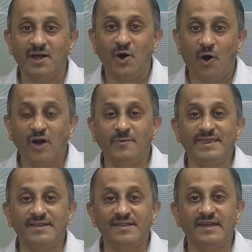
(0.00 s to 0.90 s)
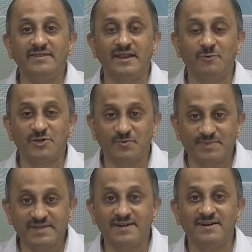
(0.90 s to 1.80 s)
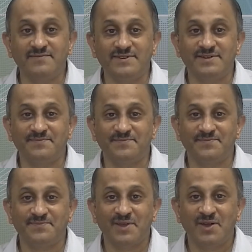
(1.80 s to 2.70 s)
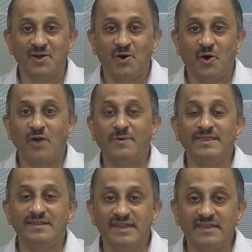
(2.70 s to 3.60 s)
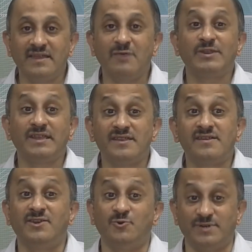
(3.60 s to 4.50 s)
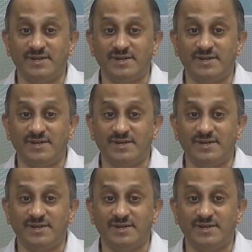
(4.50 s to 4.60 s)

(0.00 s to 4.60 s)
or when the signal was observed, or when the signal was instituted.